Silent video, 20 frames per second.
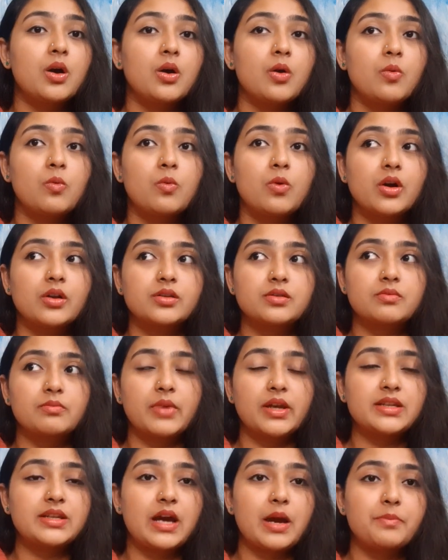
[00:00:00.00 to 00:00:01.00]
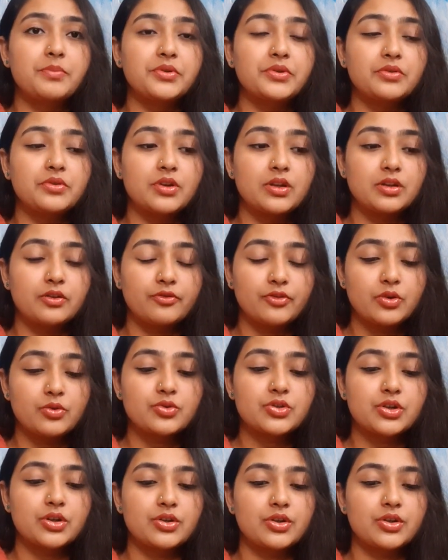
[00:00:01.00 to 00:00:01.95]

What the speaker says: what might happen in the future